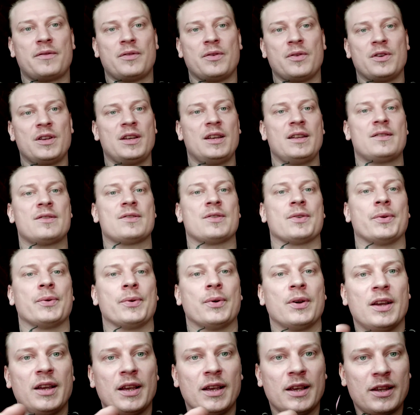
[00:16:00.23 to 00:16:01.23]
if you need
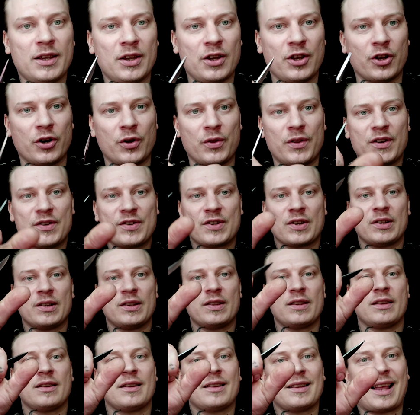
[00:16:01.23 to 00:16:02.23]
to. You know,
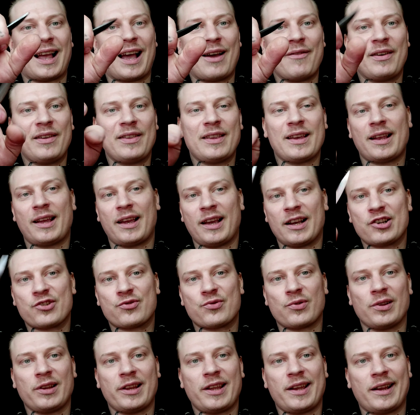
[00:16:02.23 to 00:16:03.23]
having that
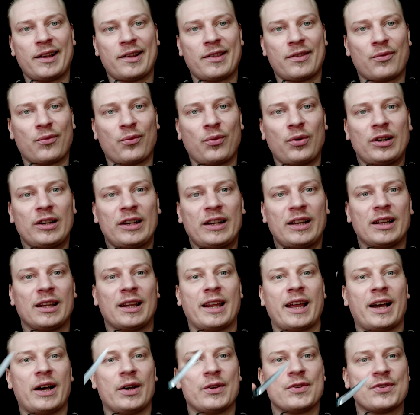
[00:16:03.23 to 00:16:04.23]
extra length really
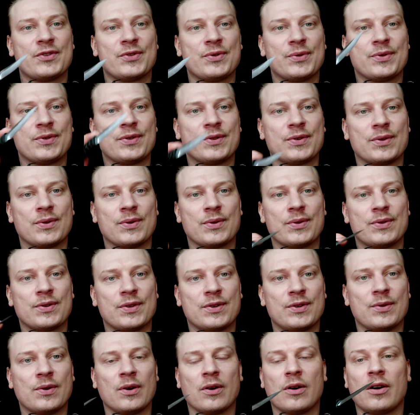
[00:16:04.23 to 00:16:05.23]
allows you to
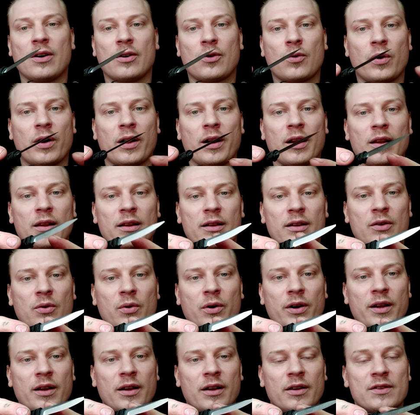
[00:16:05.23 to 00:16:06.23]
do
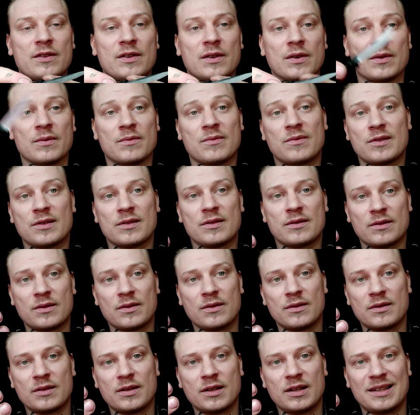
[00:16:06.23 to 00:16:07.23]
to
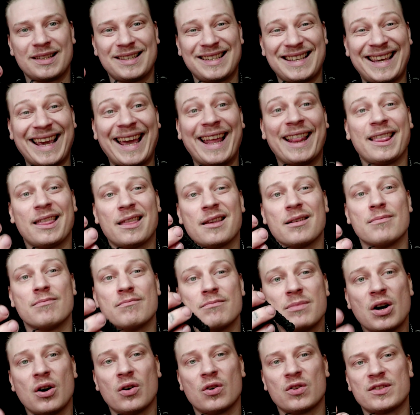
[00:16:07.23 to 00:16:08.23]
get the
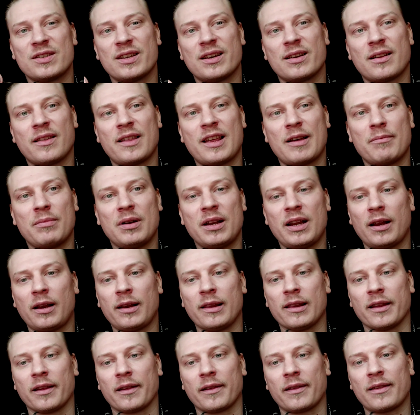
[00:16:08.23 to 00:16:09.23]
most out of that
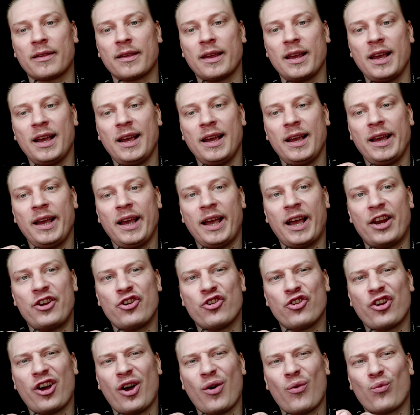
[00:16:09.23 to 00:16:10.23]
blade length.
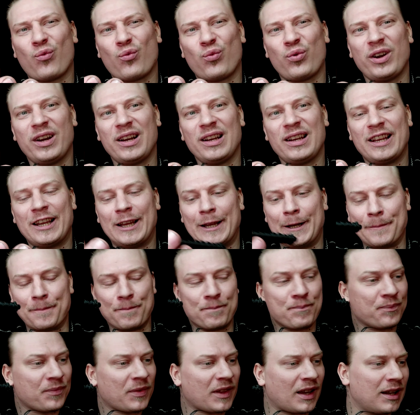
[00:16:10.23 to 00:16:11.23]
And you're not
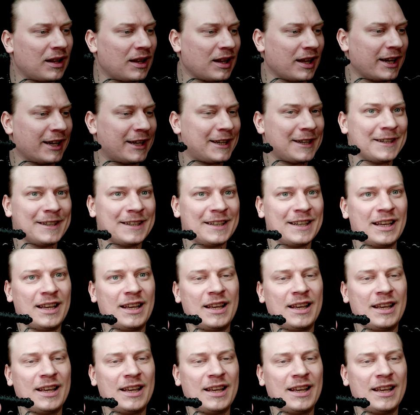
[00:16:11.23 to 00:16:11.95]
really like,